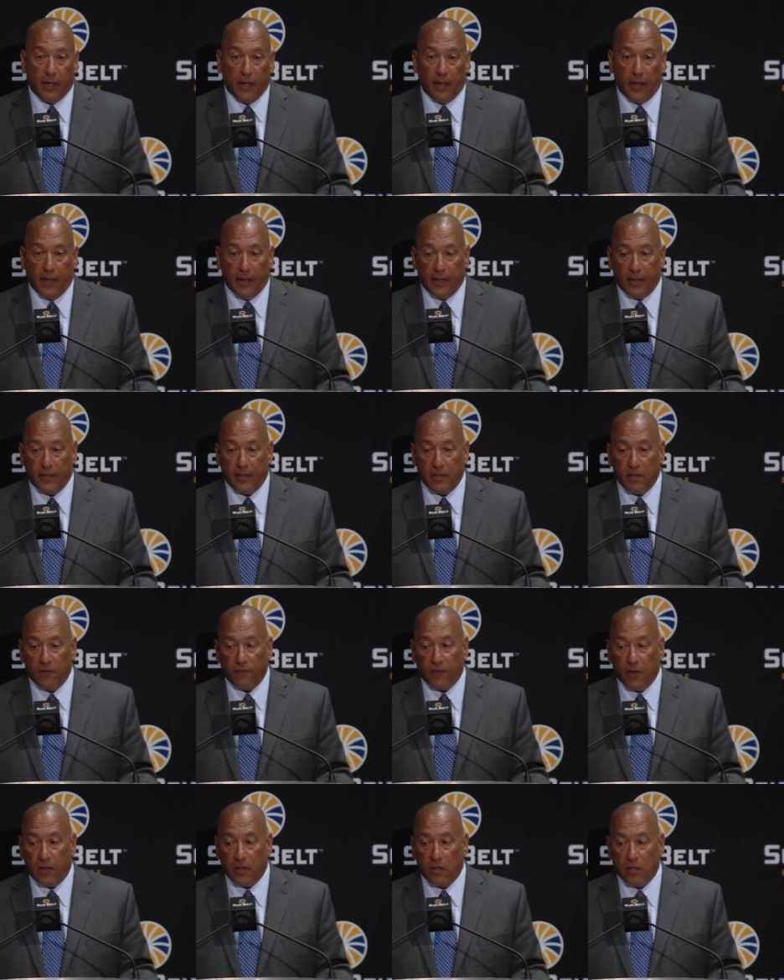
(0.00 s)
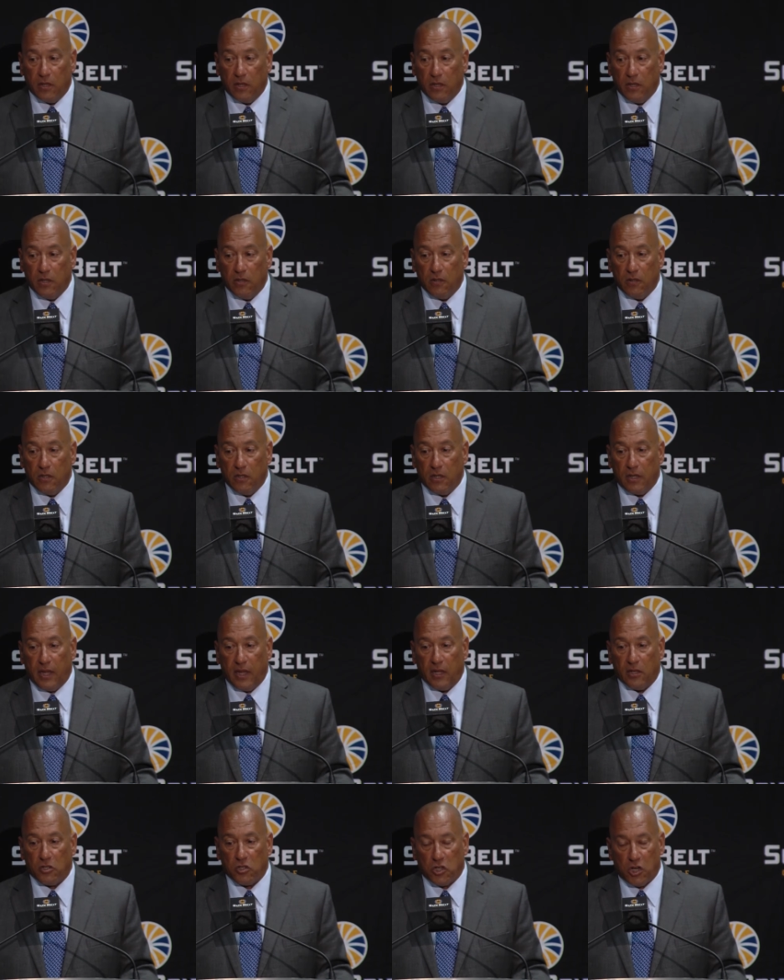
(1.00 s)
And you've got, you, you, you
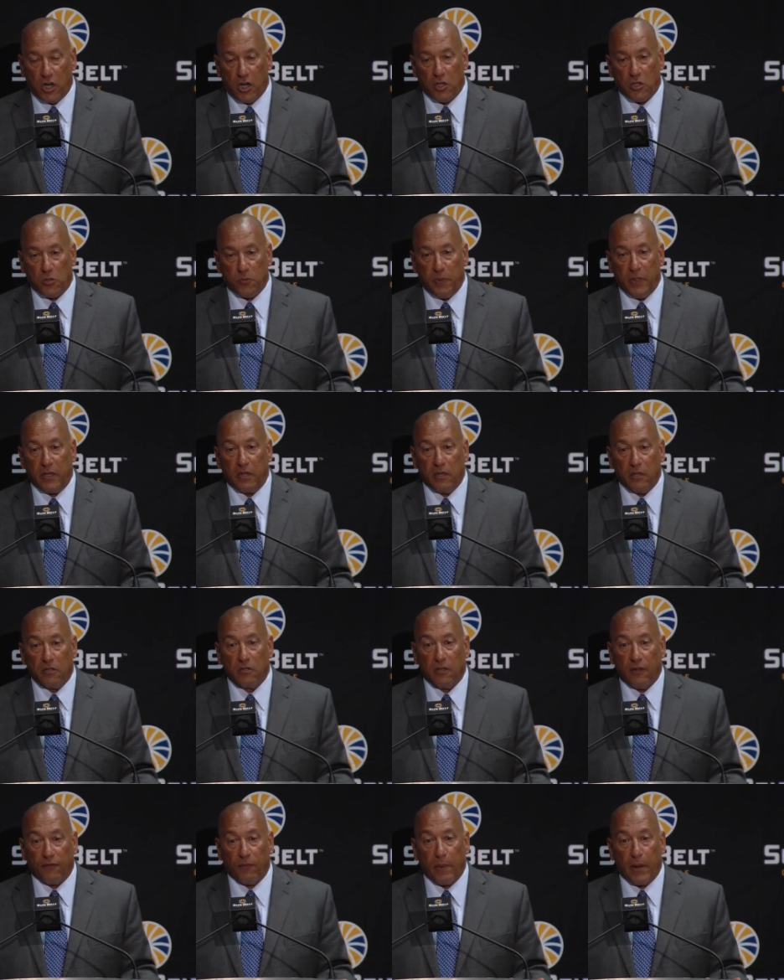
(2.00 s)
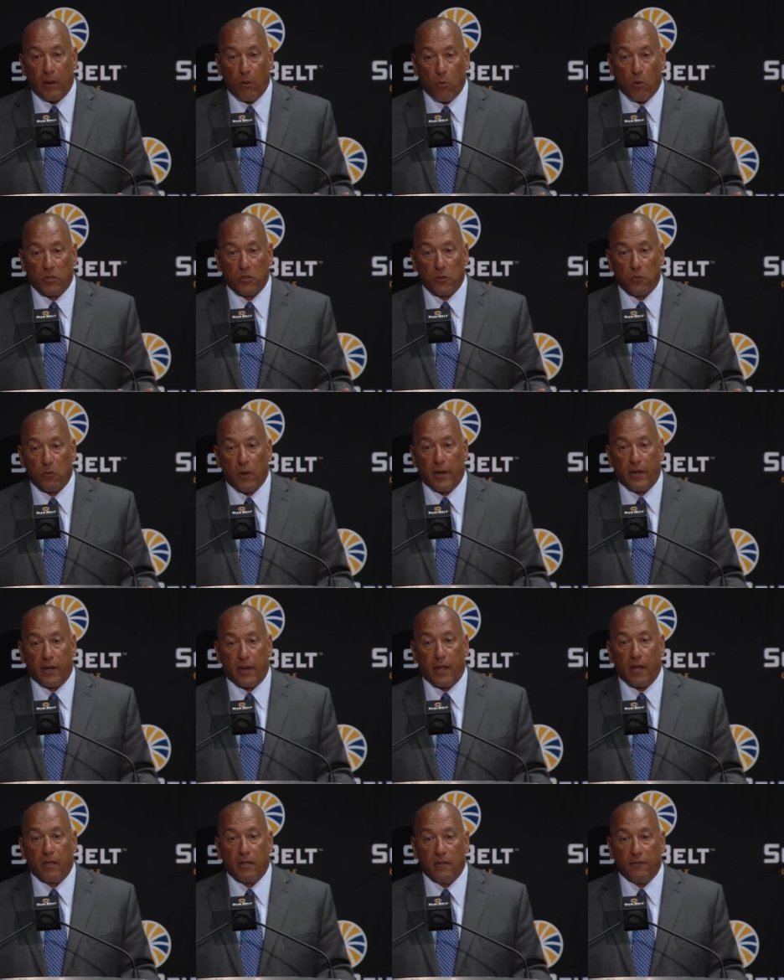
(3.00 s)
can't change because everybody wants it right
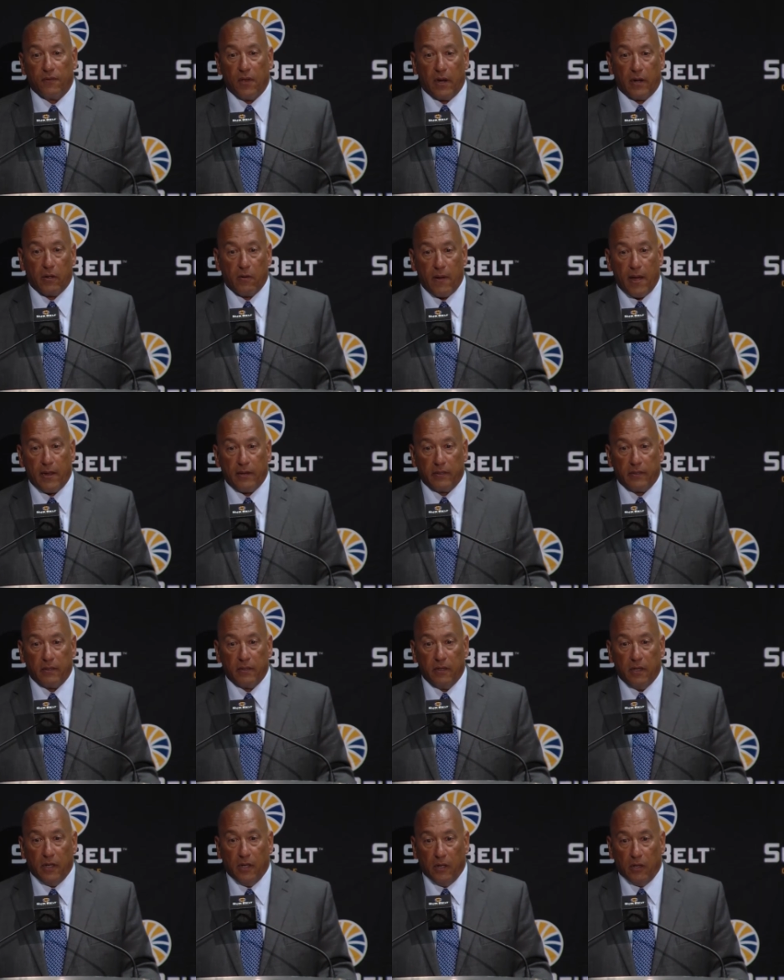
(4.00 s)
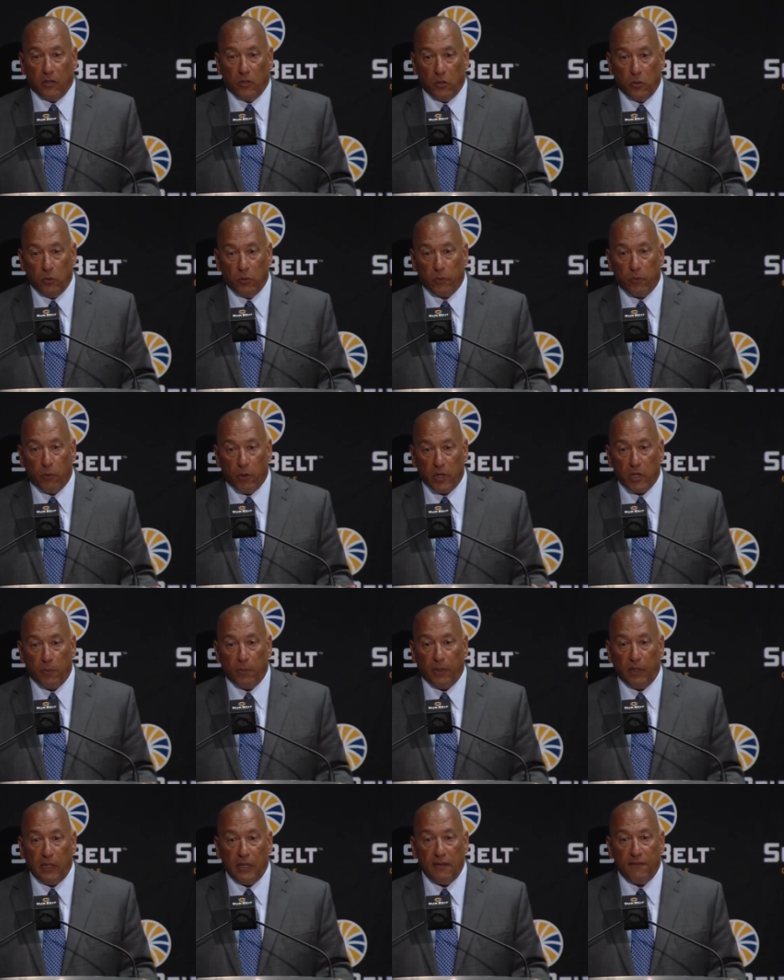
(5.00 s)
now. You've got to go out and do with what you
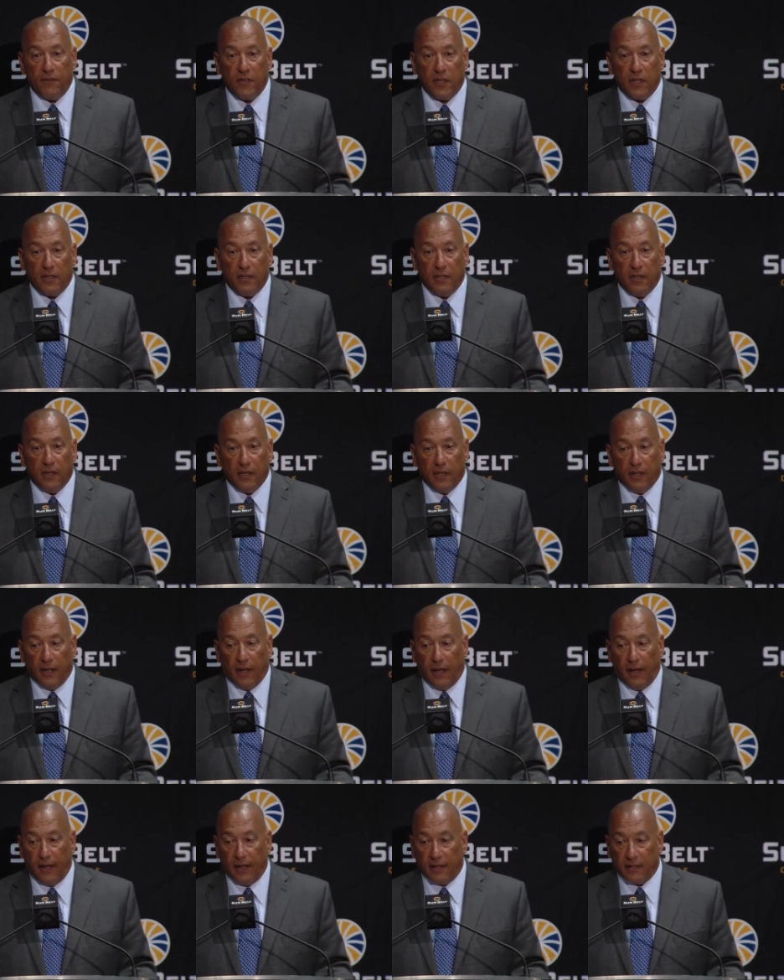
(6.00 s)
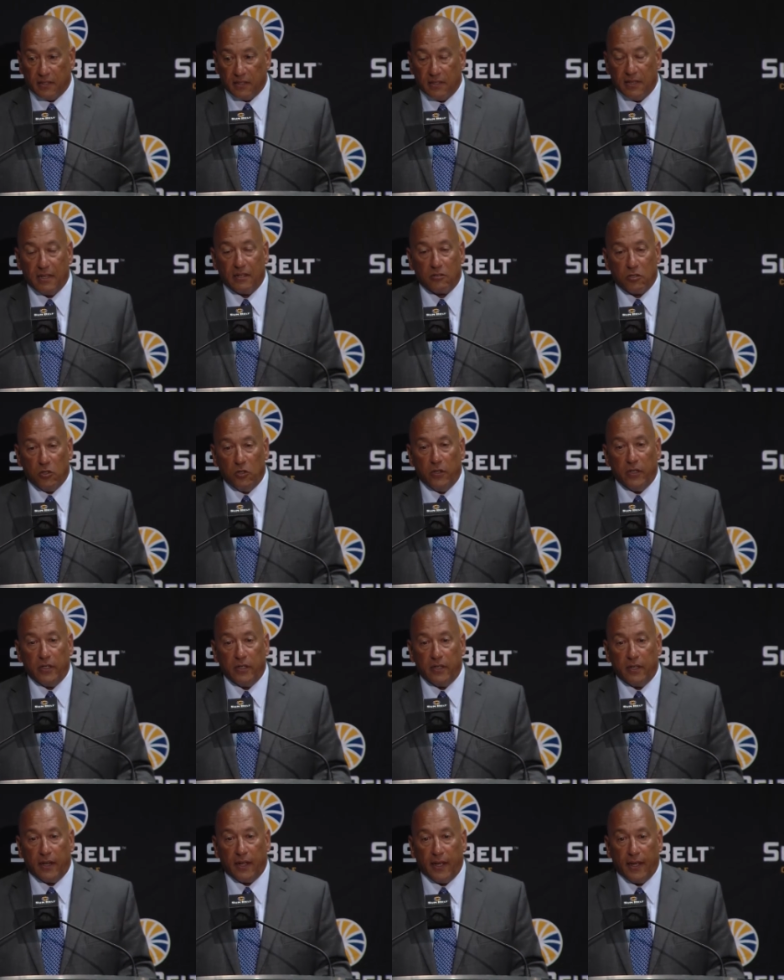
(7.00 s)
believe in, uh, stick to it,
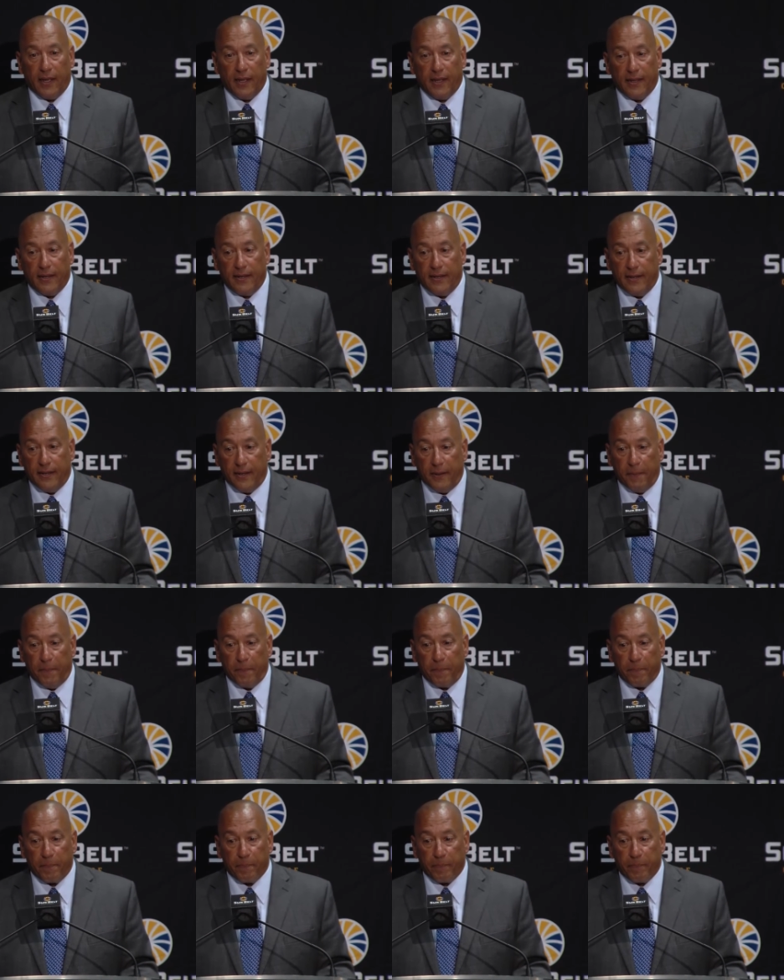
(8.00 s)
and um,